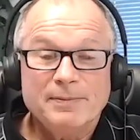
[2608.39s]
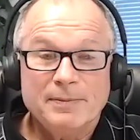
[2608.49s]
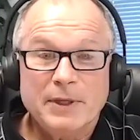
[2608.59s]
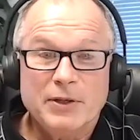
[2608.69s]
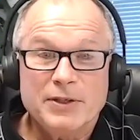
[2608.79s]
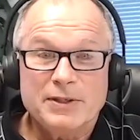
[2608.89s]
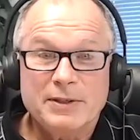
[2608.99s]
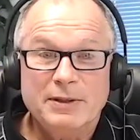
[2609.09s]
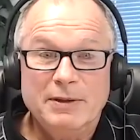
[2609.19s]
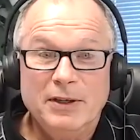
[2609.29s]
because
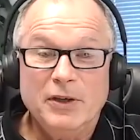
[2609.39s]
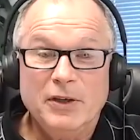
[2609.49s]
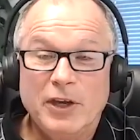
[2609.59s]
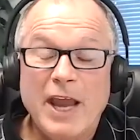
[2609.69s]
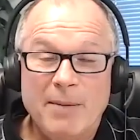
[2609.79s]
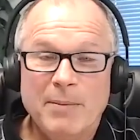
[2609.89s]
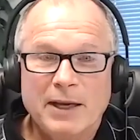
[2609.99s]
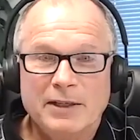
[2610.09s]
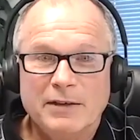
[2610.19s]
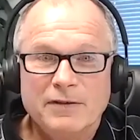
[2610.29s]
you can make
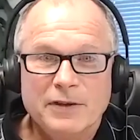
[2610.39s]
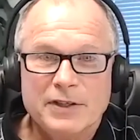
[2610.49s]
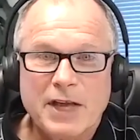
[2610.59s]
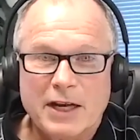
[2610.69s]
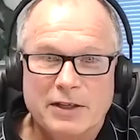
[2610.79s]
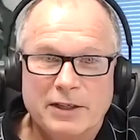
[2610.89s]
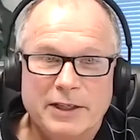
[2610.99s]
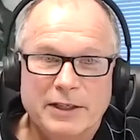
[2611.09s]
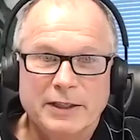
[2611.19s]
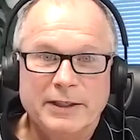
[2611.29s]
a difference actually,
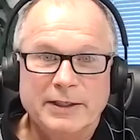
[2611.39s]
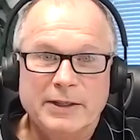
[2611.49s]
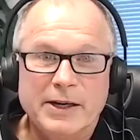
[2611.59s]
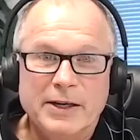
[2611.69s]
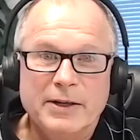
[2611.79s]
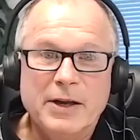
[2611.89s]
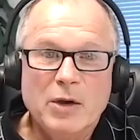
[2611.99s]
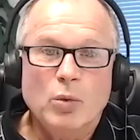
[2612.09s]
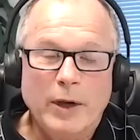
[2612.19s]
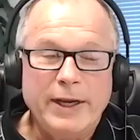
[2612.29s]
and
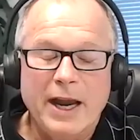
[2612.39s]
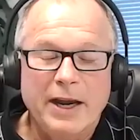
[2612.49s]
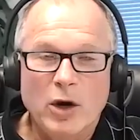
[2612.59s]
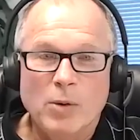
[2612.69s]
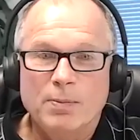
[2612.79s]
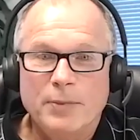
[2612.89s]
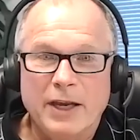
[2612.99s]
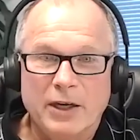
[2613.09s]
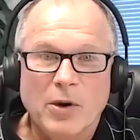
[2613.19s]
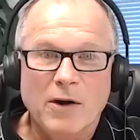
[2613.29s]
we can help
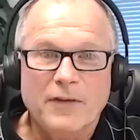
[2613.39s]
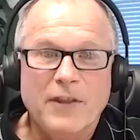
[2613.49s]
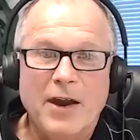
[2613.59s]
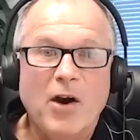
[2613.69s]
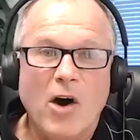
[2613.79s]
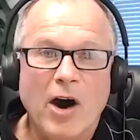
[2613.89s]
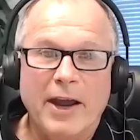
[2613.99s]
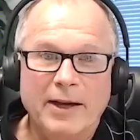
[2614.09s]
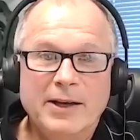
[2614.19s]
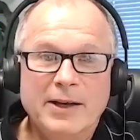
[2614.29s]
get you off that high